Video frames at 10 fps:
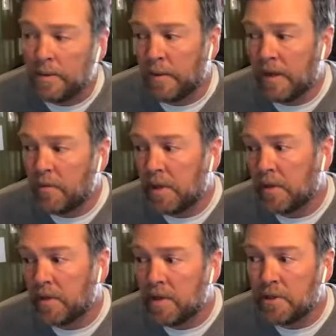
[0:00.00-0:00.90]
we have a
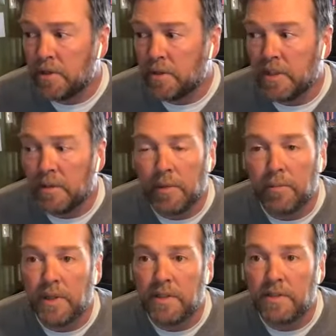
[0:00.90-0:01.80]
better leadership team
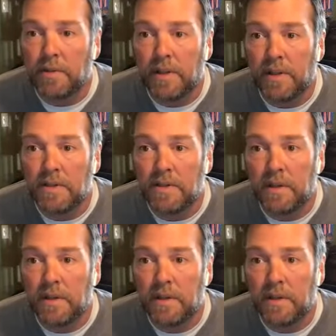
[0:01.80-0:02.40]
in place to run this